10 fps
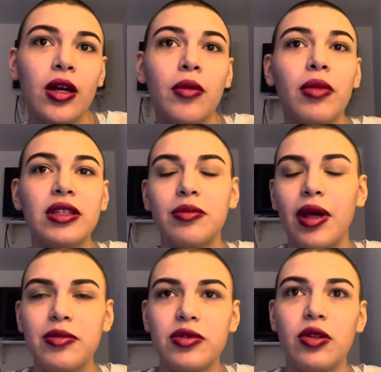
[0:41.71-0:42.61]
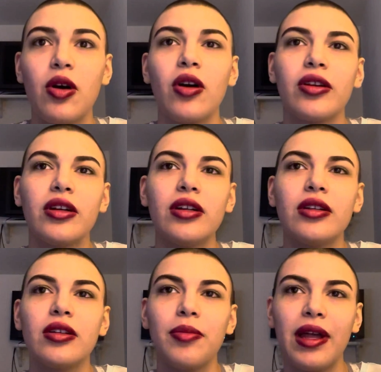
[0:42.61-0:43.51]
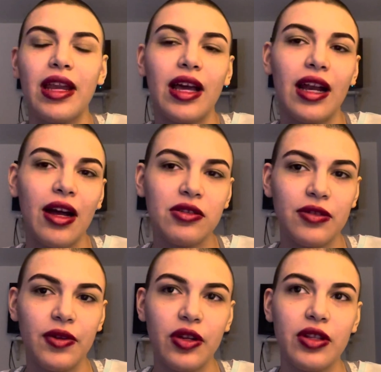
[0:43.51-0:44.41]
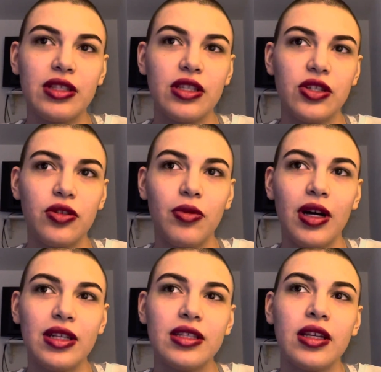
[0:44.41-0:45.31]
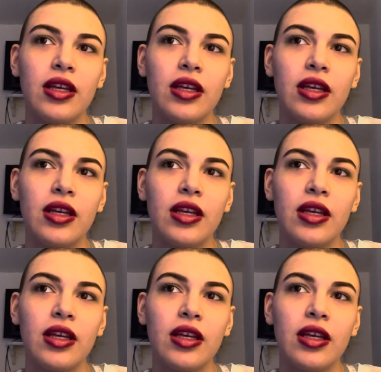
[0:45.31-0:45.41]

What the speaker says: but sometimes longer, depending on how severe the seizure was.